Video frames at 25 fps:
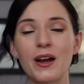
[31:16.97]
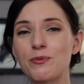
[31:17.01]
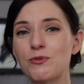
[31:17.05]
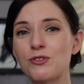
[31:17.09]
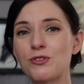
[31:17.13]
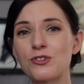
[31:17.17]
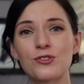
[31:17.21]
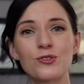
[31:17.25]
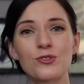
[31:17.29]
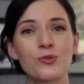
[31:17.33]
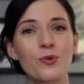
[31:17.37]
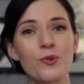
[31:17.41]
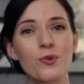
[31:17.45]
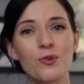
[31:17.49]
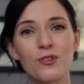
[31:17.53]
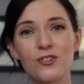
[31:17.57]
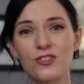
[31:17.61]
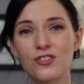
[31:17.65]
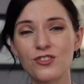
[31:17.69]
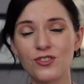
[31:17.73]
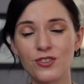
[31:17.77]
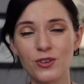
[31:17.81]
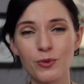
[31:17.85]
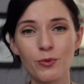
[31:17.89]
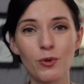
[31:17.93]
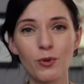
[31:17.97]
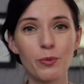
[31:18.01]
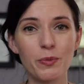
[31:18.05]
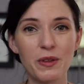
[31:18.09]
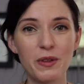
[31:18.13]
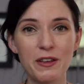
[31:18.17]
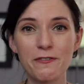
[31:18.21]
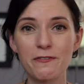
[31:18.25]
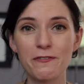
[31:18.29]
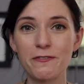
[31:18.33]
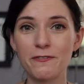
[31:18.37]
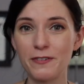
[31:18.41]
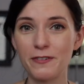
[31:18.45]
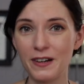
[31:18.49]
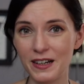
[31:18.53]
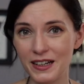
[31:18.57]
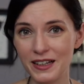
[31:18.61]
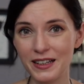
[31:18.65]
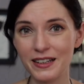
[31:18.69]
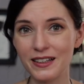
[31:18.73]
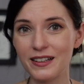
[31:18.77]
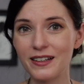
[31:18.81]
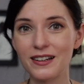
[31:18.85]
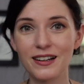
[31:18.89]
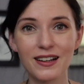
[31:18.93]
I'm sure she will be
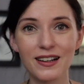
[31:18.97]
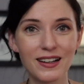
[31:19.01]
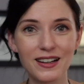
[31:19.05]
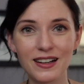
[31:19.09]
fine.